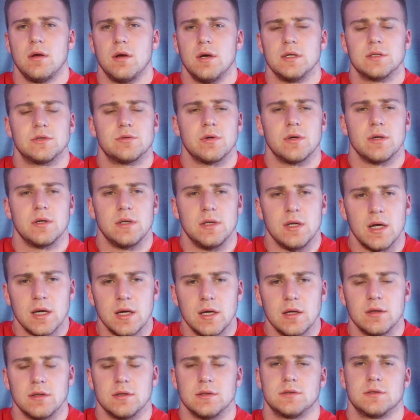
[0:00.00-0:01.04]
It's
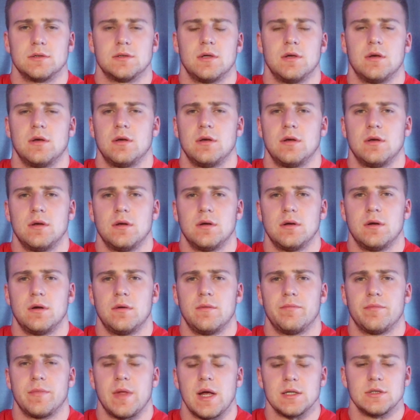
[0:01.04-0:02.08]
ridiculous.
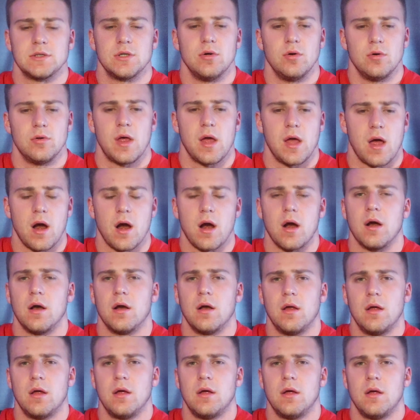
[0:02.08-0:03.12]
That's who they are.
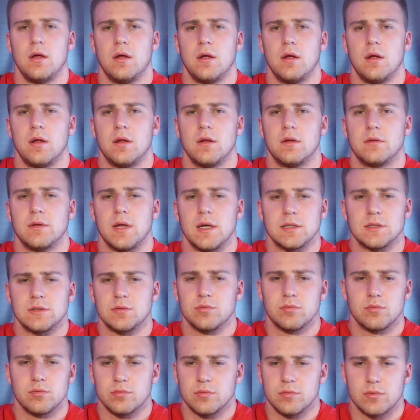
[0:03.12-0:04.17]

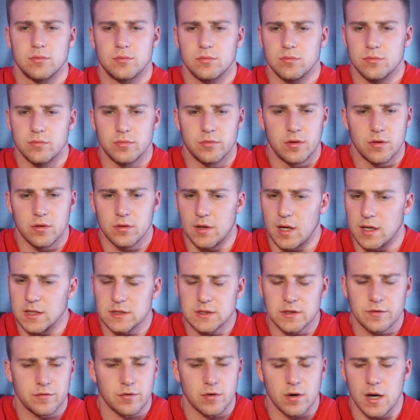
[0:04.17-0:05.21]
That's
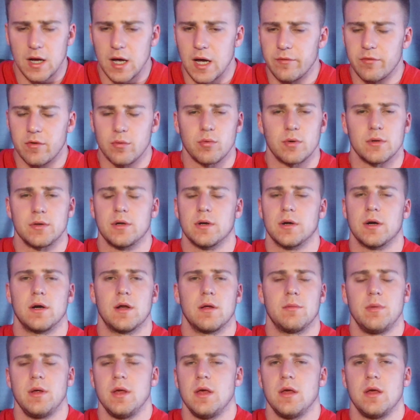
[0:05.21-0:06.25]
forever what they're going
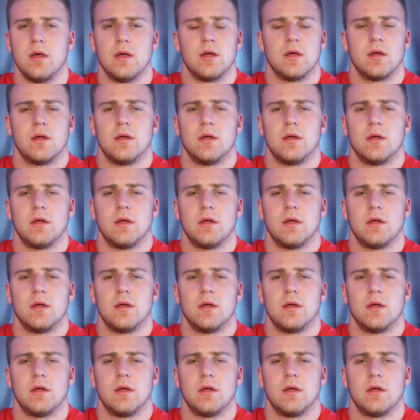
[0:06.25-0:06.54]
to be.